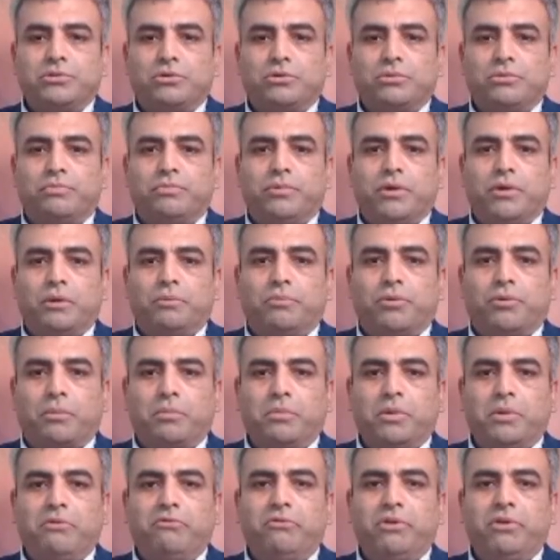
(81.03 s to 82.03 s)
So
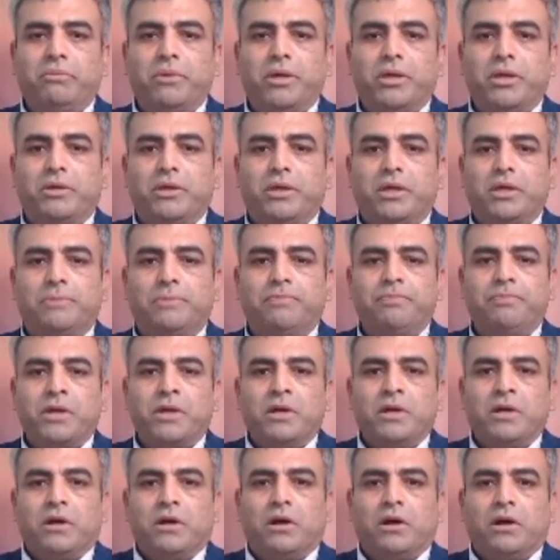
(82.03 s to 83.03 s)
probably we may see
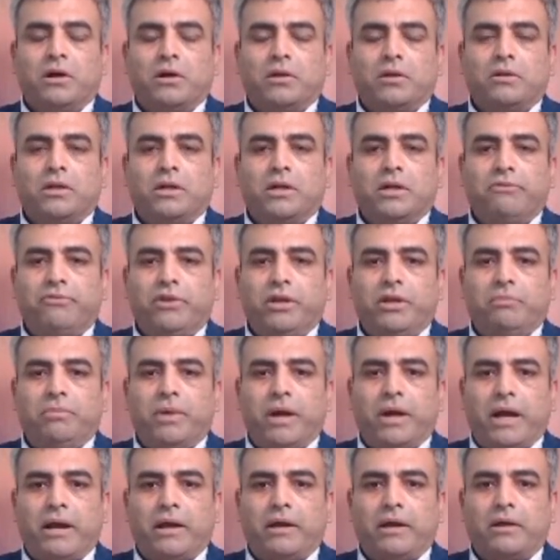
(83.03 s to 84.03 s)
the Nifty
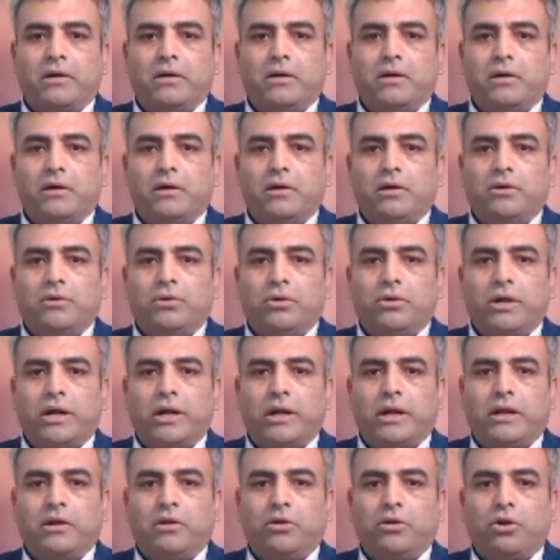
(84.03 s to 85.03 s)
Bank,
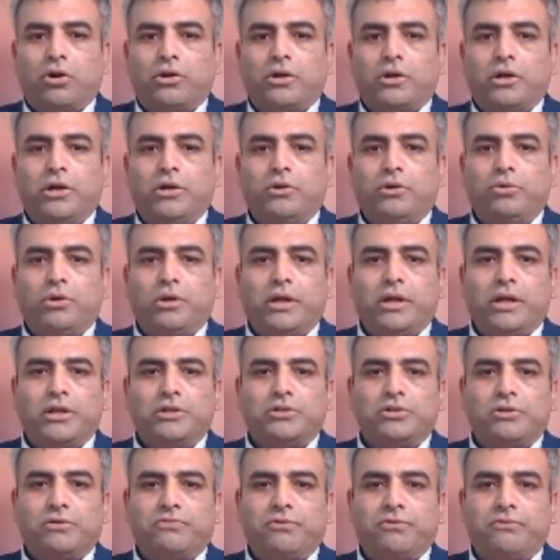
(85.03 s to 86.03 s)
getting locked into a
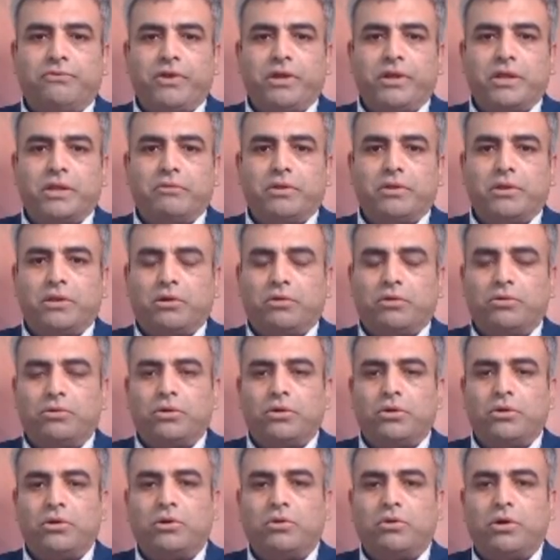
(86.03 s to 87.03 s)
range of
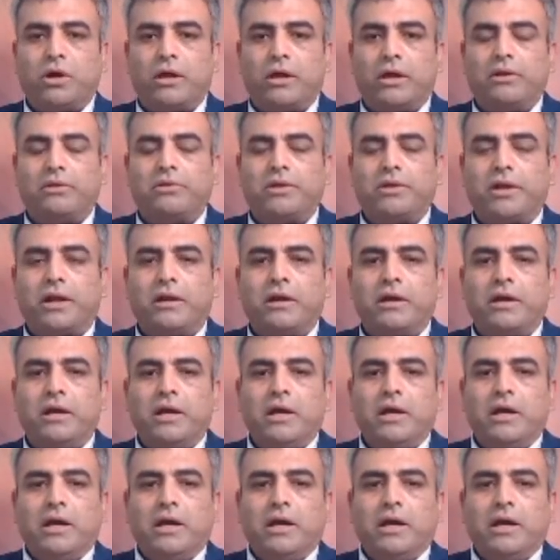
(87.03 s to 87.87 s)
57,000 on the higher side.